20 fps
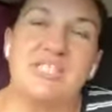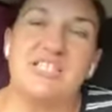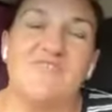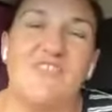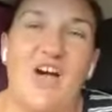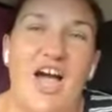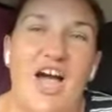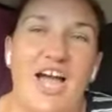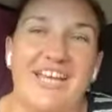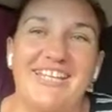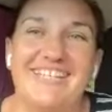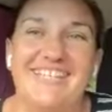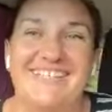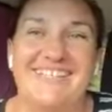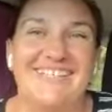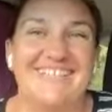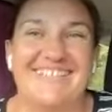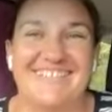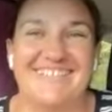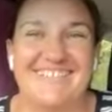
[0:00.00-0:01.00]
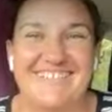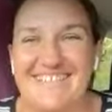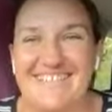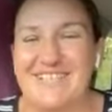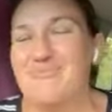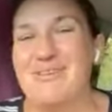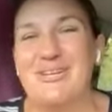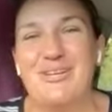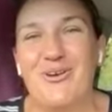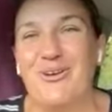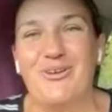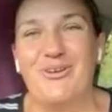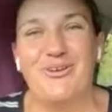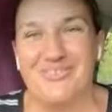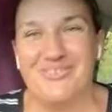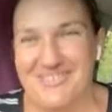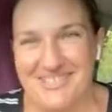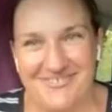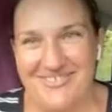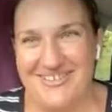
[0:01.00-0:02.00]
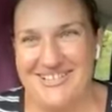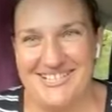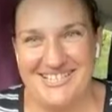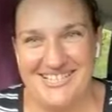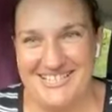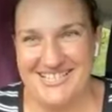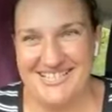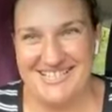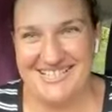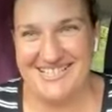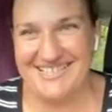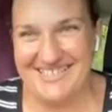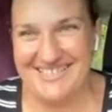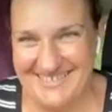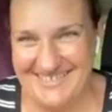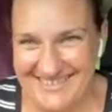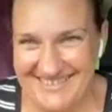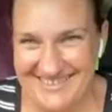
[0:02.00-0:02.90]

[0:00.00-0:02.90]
It's fine. There'll be no consequences.